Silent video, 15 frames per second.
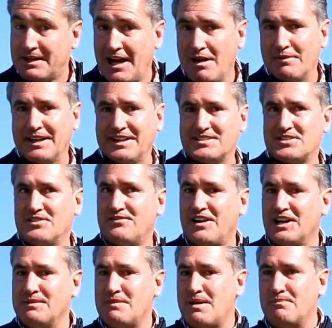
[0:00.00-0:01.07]
coming. So
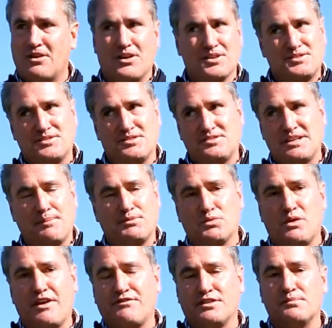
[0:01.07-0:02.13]
finally my boss just stepped
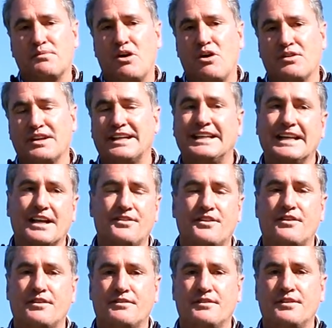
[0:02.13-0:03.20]
away from the ball. And again,
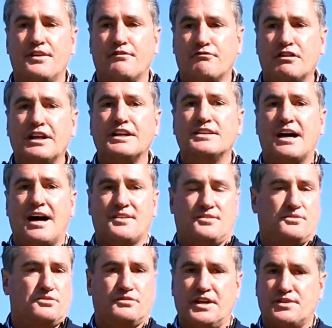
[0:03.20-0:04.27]
they're really docile
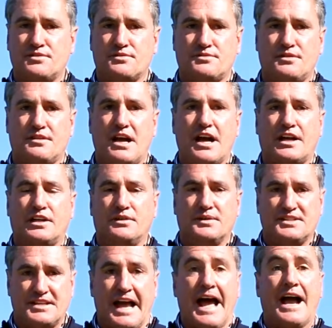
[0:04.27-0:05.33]
creatures. They're not going to
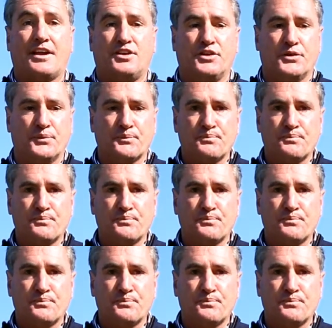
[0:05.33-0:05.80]
attack you